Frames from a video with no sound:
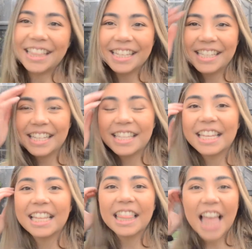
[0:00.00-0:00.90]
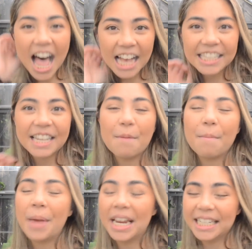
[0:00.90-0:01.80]
This is the last
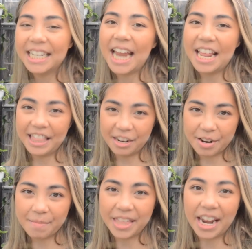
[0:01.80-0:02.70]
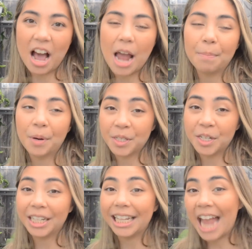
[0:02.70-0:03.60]
pendant anthurium that I
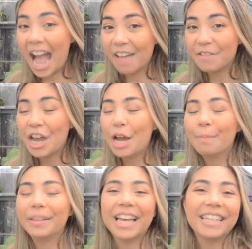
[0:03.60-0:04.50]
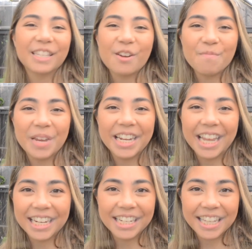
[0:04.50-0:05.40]
personally have, but that does not mean
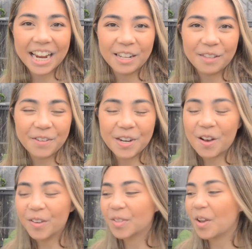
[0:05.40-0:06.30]
that it is the end of the video.